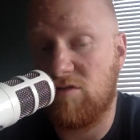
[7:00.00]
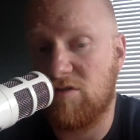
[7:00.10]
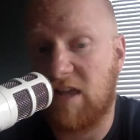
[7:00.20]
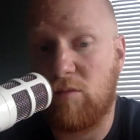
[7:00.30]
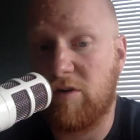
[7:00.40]

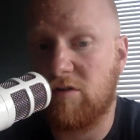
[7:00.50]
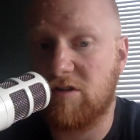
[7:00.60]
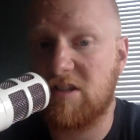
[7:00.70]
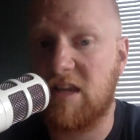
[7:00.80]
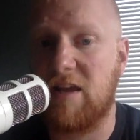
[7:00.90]
use that. We're not
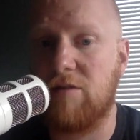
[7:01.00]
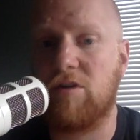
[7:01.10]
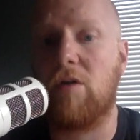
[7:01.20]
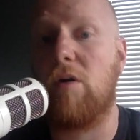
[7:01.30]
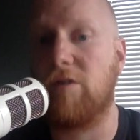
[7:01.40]
going to sit here
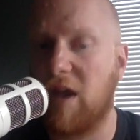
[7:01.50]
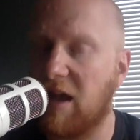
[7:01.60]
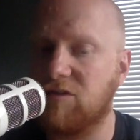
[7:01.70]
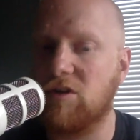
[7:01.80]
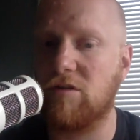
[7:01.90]
and go, oh, you
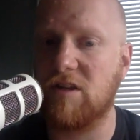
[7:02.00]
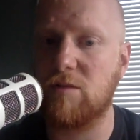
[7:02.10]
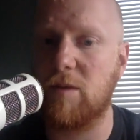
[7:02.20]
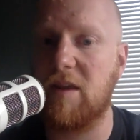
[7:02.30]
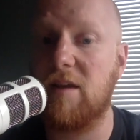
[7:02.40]
have to do
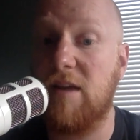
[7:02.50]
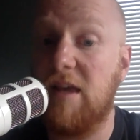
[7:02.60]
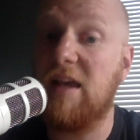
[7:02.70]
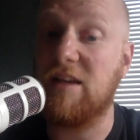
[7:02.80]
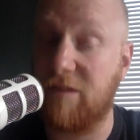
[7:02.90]
this with it.
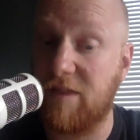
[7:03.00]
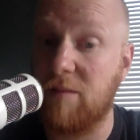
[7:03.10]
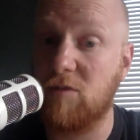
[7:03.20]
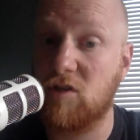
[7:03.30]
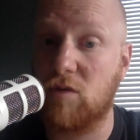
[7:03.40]
It's for
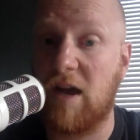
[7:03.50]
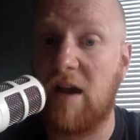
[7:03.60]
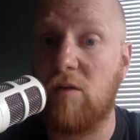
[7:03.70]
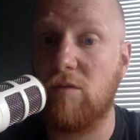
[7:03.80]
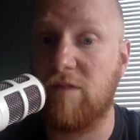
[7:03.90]
them to sort
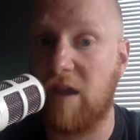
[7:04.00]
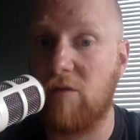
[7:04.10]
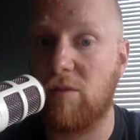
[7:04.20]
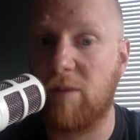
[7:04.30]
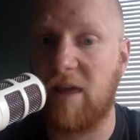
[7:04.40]
out. They're
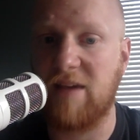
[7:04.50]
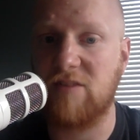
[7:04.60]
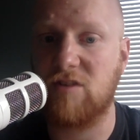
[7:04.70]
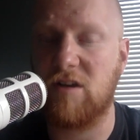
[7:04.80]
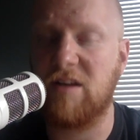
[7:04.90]
on the playing
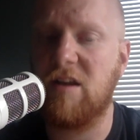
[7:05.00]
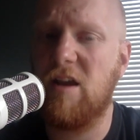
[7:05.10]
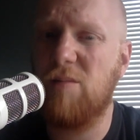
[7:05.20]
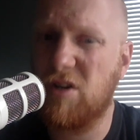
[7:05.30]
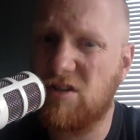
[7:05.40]
side,
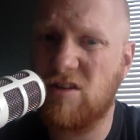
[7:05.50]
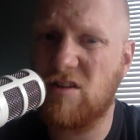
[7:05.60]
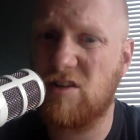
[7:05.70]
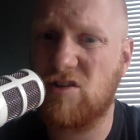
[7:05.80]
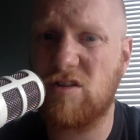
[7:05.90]
but it's
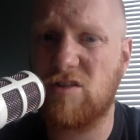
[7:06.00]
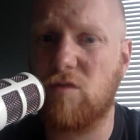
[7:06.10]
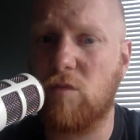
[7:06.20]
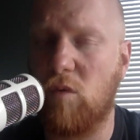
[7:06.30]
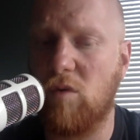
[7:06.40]
a
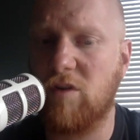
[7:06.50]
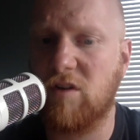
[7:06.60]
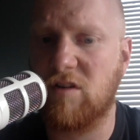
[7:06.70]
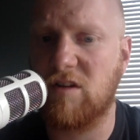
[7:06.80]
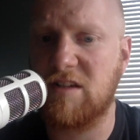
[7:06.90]
nice reward
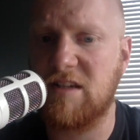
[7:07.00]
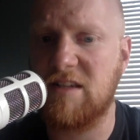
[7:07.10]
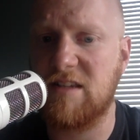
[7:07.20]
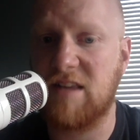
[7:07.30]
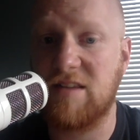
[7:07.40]
and a nice
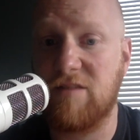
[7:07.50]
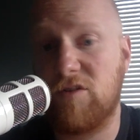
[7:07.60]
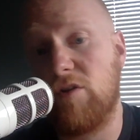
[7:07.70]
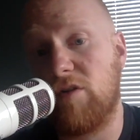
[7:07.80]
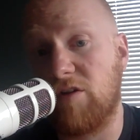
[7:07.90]
incentive.
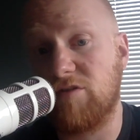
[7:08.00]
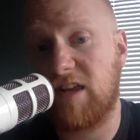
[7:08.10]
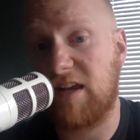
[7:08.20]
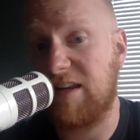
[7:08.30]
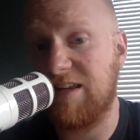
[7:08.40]
And who knows,
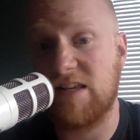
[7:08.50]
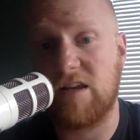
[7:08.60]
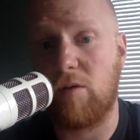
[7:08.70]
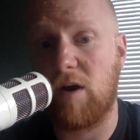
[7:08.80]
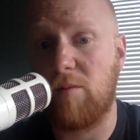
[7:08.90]
that could easily
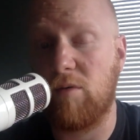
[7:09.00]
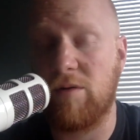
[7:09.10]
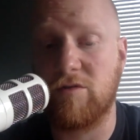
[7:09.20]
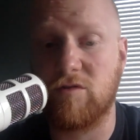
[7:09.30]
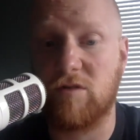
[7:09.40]
go up
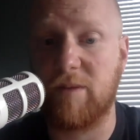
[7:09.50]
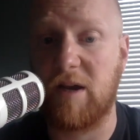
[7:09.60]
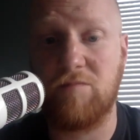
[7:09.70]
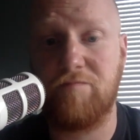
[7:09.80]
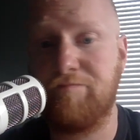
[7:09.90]
where we're talking about